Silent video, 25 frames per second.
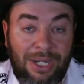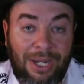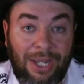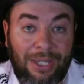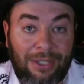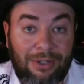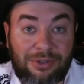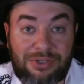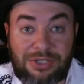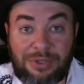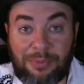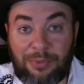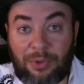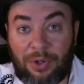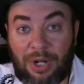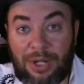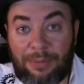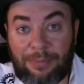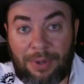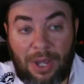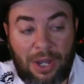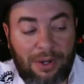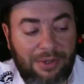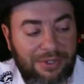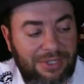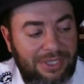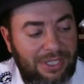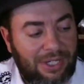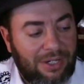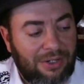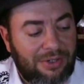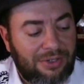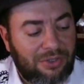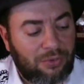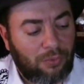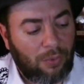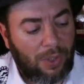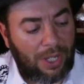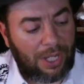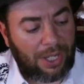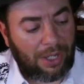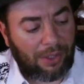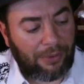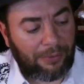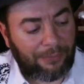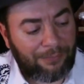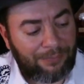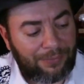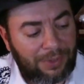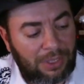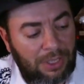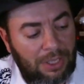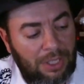and there's some great bottles there as well.